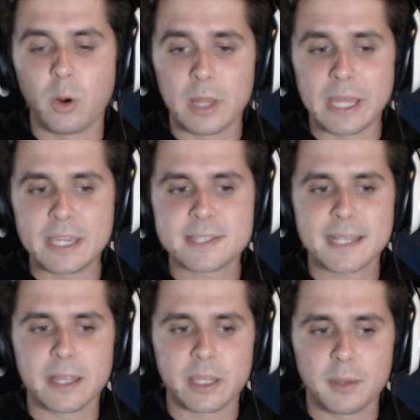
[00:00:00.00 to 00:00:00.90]
Or like he's
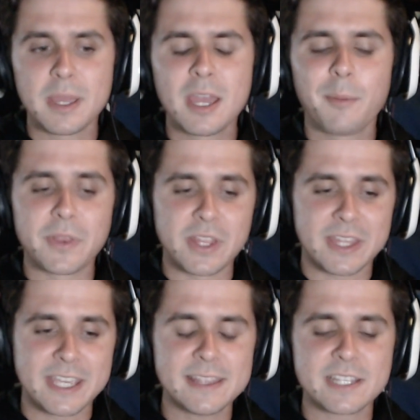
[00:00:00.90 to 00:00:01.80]
selling them. But the
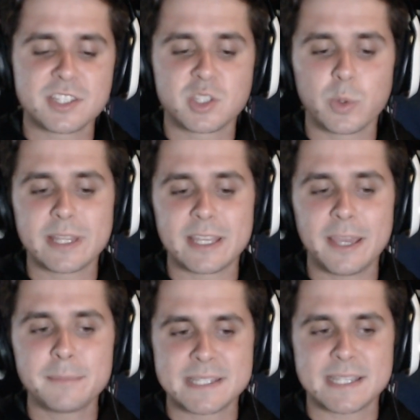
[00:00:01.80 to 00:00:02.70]
kid that's doing the
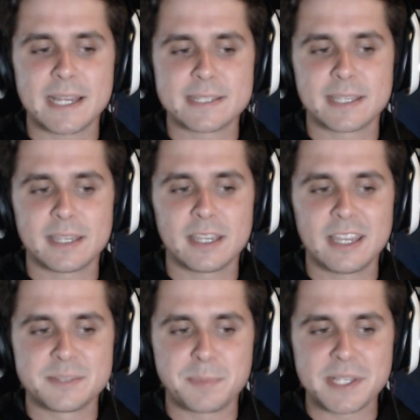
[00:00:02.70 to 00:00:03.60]
hypnotizing
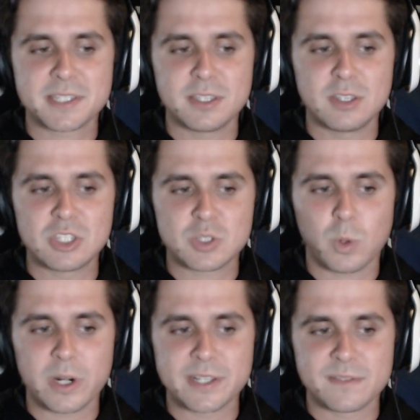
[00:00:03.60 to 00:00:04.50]
is basically just
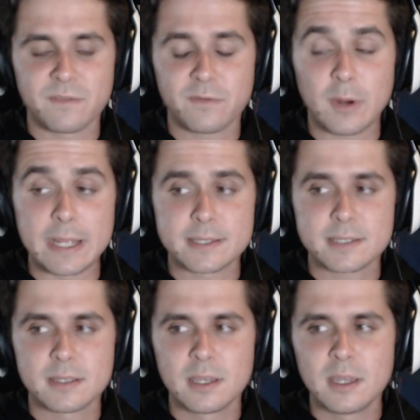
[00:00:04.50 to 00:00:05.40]
wanting some
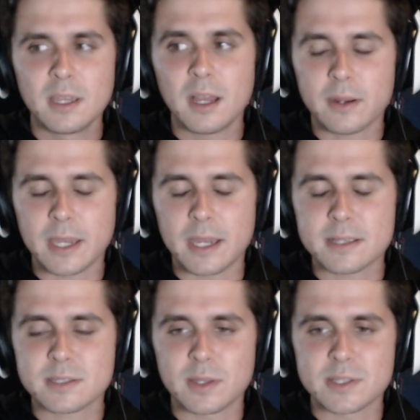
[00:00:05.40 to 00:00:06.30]
friends. Okay,
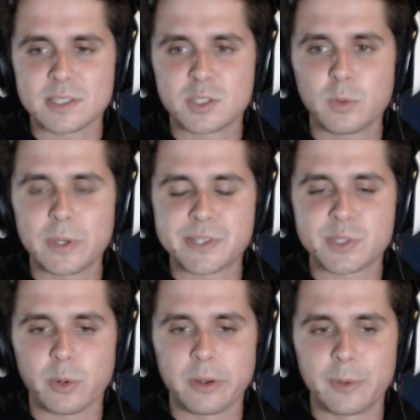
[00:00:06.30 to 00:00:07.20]
so there's a two-way
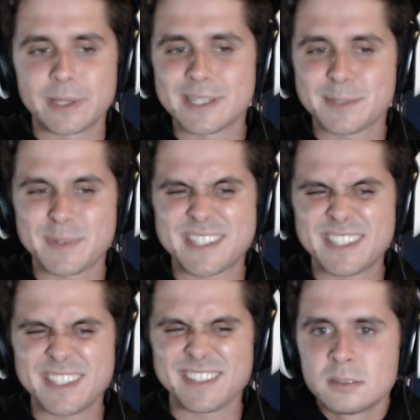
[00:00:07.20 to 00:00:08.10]
story with this, but
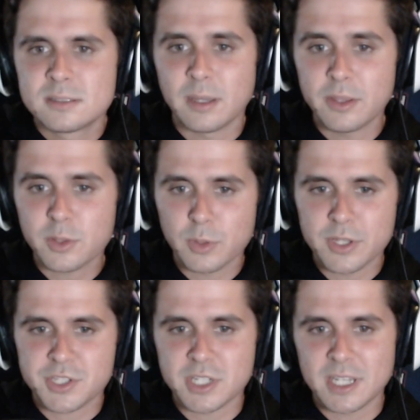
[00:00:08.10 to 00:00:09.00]
still. Now he threw
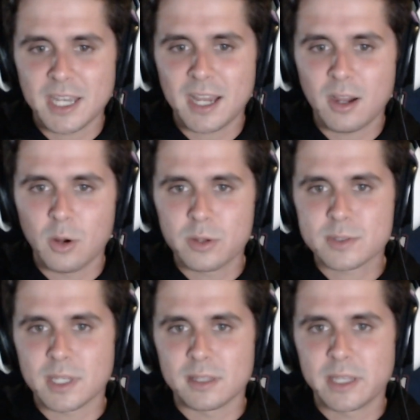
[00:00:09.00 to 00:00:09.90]
his shit out. He
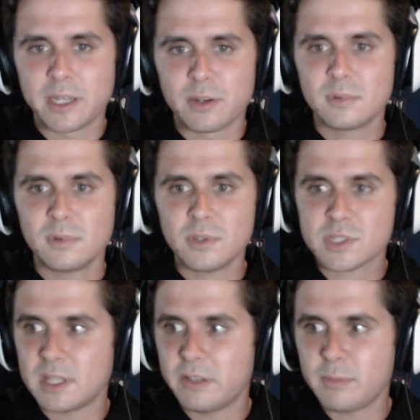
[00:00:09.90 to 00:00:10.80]
was like, later. They're
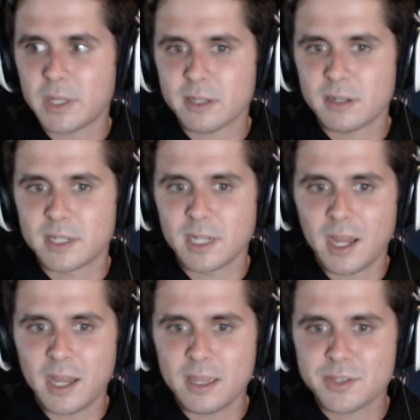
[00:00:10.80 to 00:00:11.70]
just gonna leave him out there to
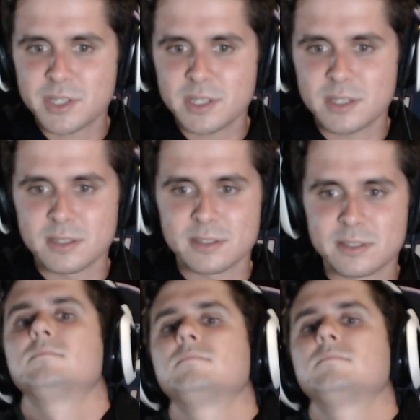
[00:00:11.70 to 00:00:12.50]
die? Jeez.